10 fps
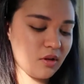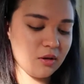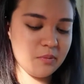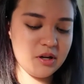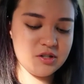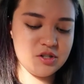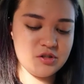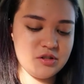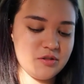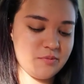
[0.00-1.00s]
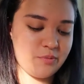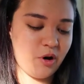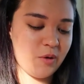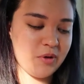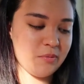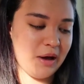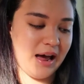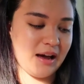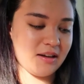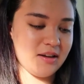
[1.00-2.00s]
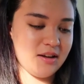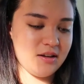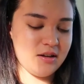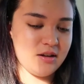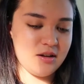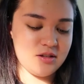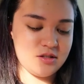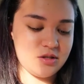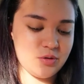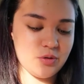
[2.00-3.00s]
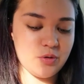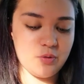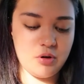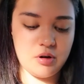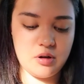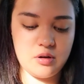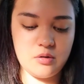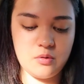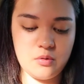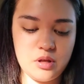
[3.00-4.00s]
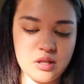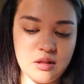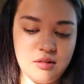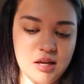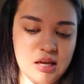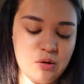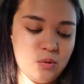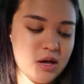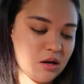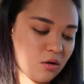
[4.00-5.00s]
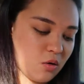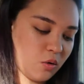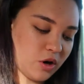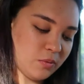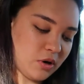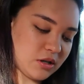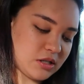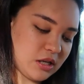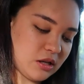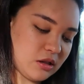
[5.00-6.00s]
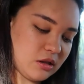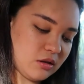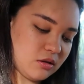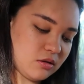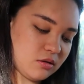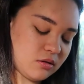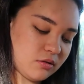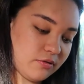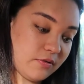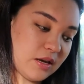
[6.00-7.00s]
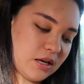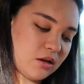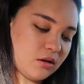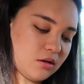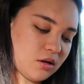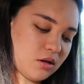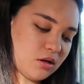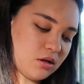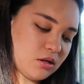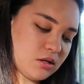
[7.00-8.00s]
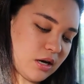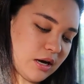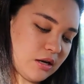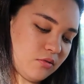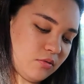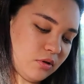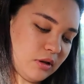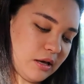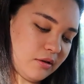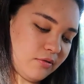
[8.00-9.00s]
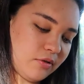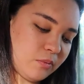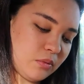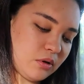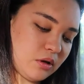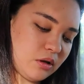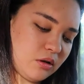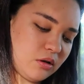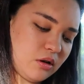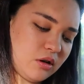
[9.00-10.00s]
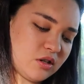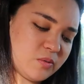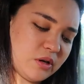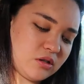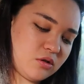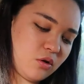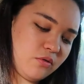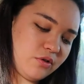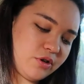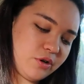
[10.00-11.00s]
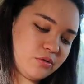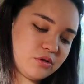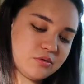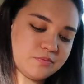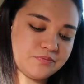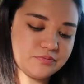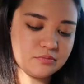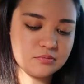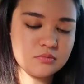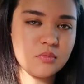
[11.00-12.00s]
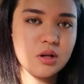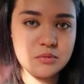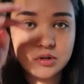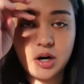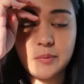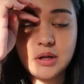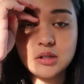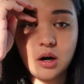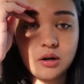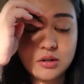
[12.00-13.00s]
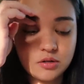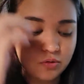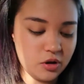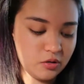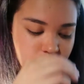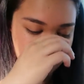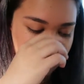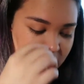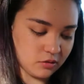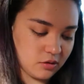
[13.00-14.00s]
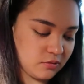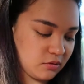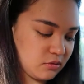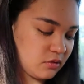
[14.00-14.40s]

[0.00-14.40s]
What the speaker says: But it just brought me back to in Glee when Cory Monteith Finn died in real life from an unexpected overdose. I'm sorry, am I talking too low? I don't even.